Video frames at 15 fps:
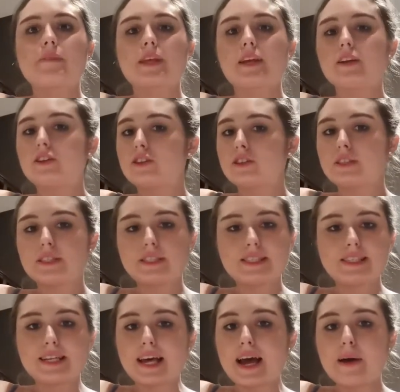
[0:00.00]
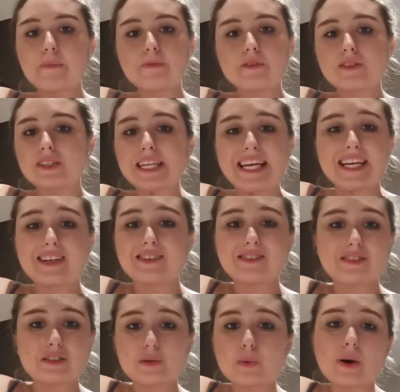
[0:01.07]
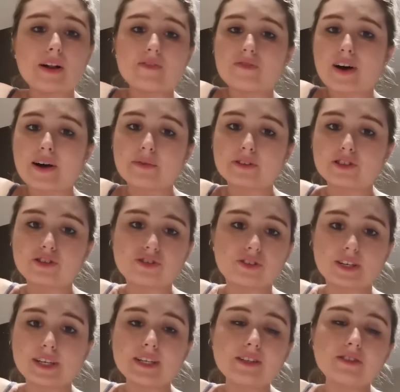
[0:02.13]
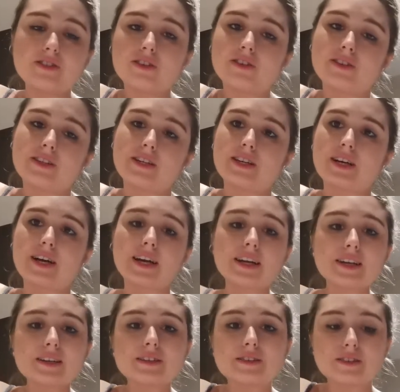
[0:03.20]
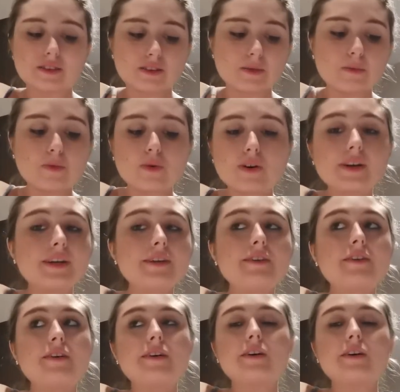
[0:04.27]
He just slept like 12 hours straight during the night until the morning.